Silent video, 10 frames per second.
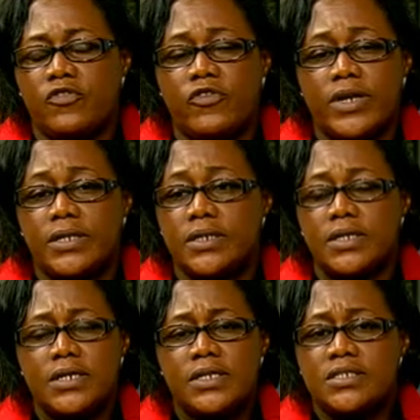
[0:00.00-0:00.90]
friend,
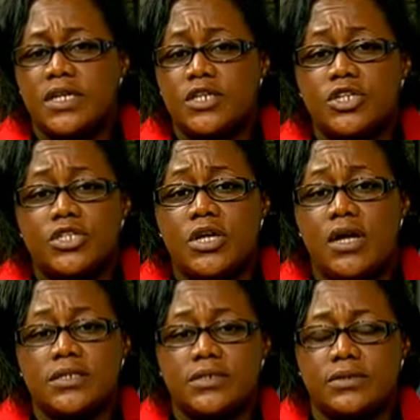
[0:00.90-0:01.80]
tell your
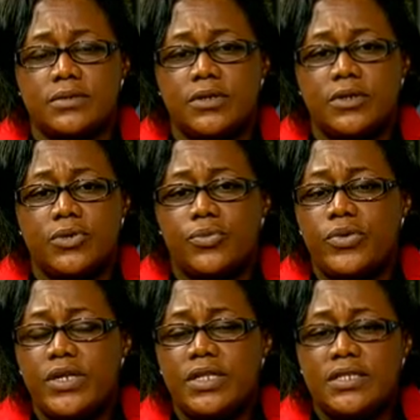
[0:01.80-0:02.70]
daughter,
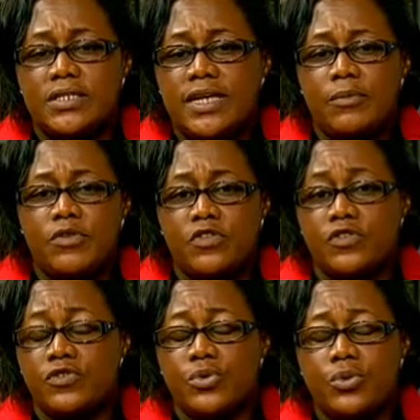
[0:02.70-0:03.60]
read it to them as a
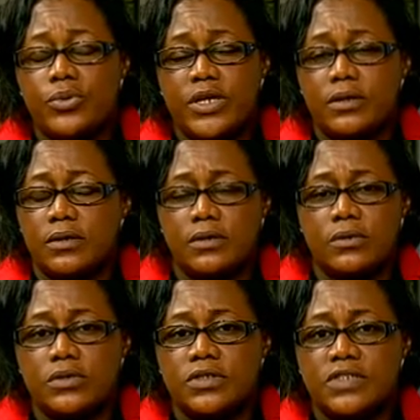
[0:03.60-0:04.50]
story to
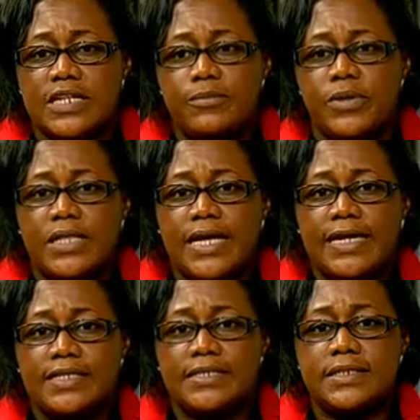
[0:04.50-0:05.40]
go to sleep at
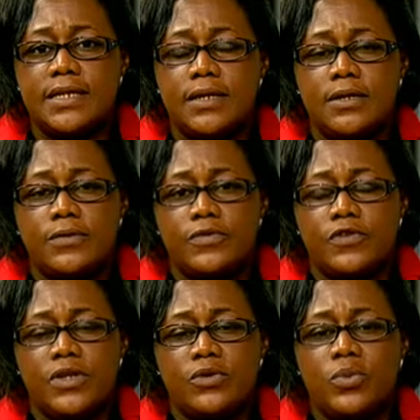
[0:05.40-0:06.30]
nights,
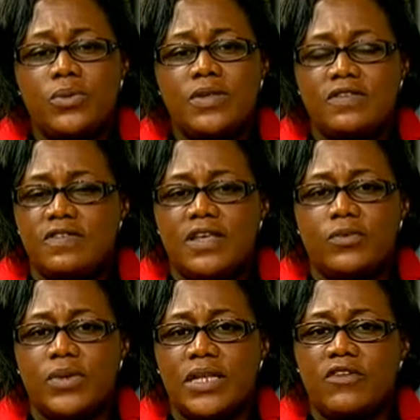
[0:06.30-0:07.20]
so that we will see
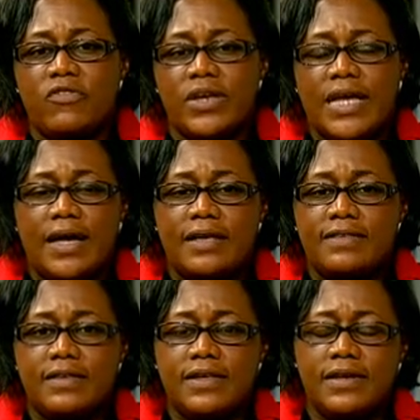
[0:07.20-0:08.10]
it with a different
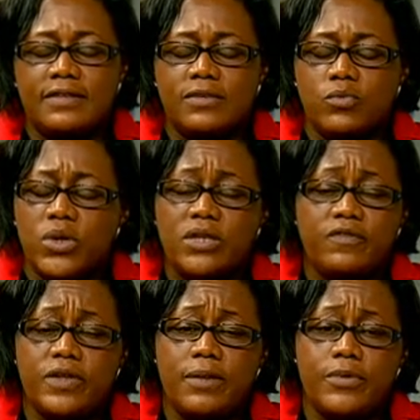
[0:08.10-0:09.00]
eyes. I think it's a
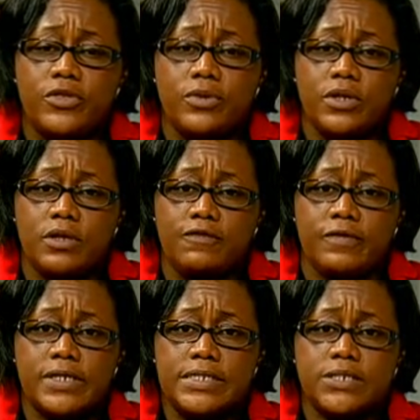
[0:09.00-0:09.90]
wonderful opportunity
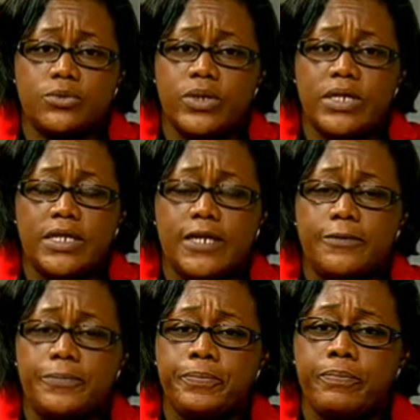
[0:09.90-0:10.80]
for us to really
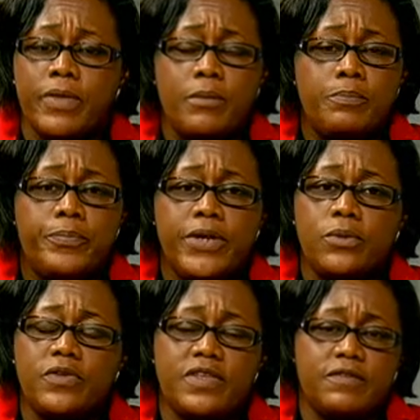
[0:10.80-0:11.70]
pull
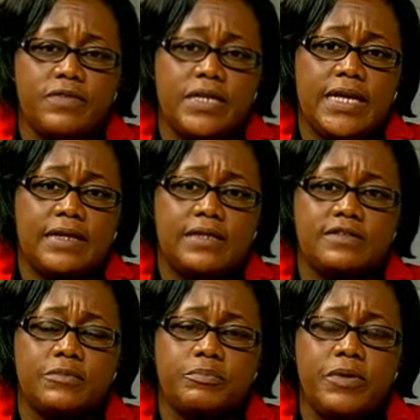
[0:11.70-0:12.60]
ourselves together and
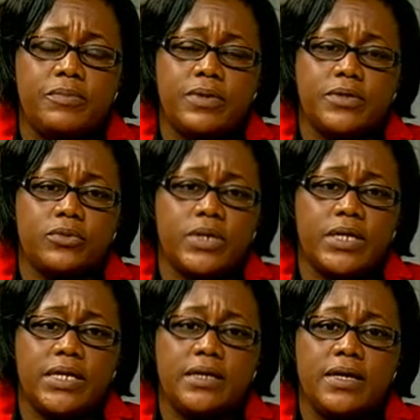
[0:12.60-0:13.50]
as a people to
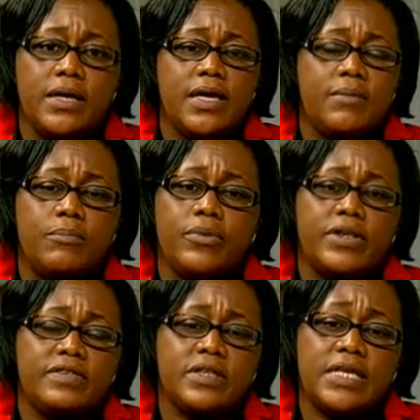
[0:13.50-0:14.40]
really
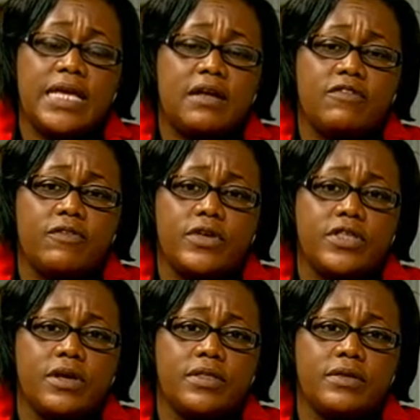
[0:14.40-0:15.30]
embrace and care for
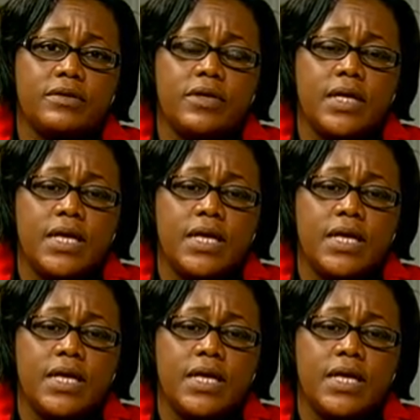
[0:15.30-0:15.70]
each other.